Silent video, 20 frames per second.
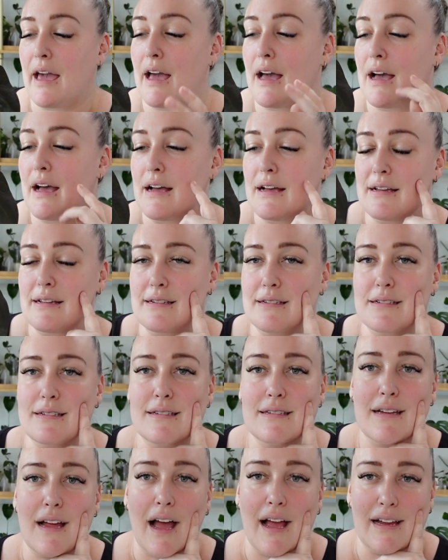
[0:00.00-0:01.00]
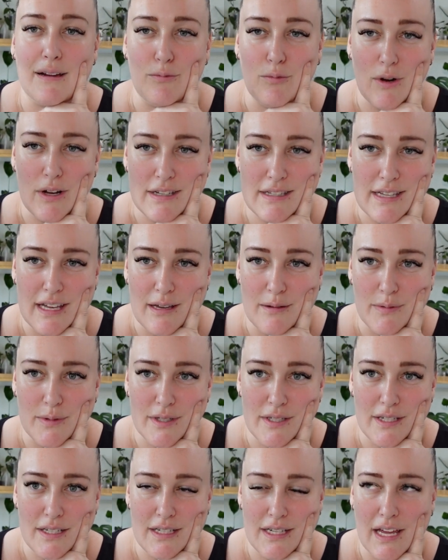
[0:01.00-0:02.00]
and I was able
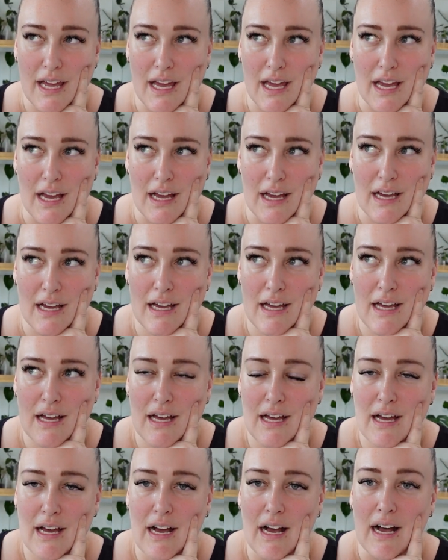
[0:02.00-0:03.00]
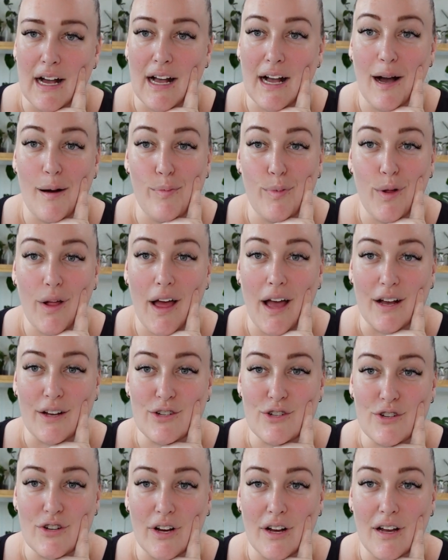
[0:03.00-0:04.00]
to take a couple
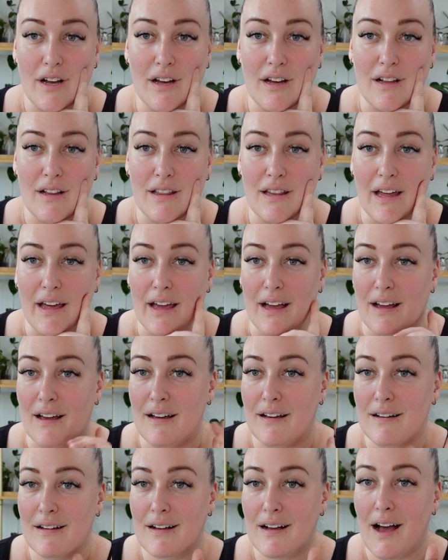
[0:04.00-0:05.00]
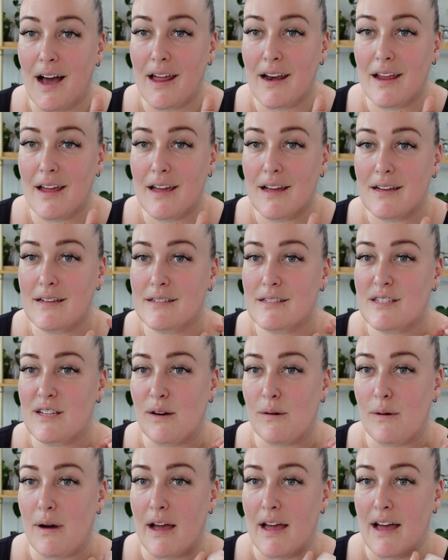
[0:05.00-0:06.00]
extra like cuttings.
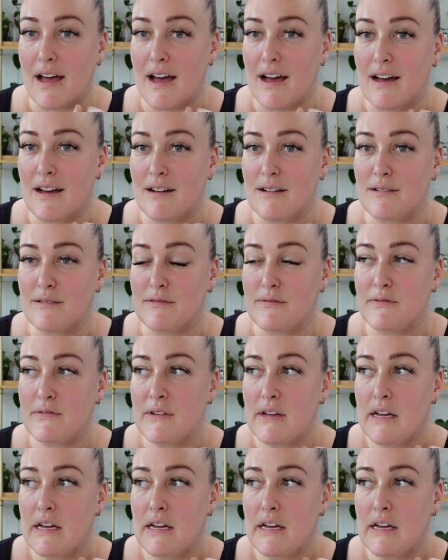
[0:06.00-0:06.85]
So I have,